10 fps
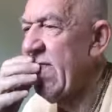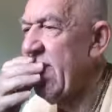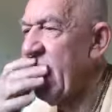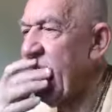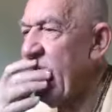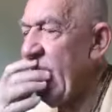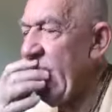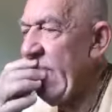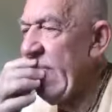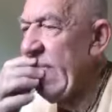Okay.
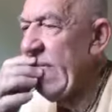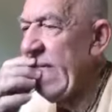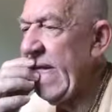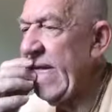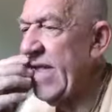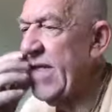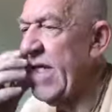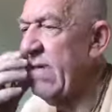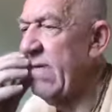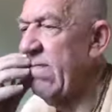Six.
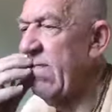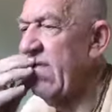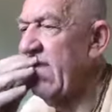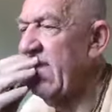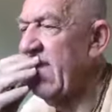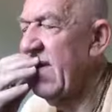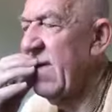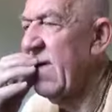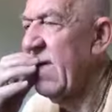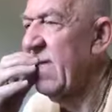Hare Krishna,
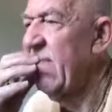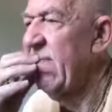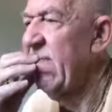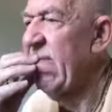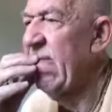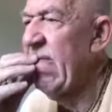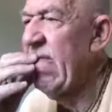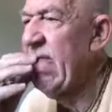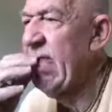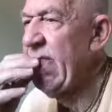Adhavakanta Prabhu.
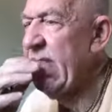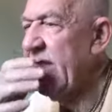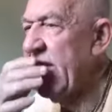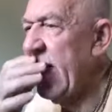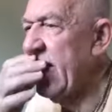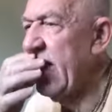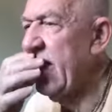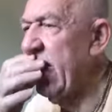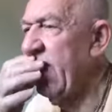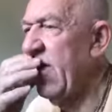Six
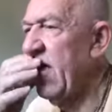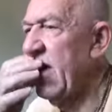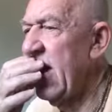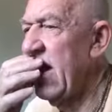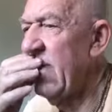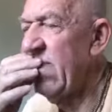into okay. 40.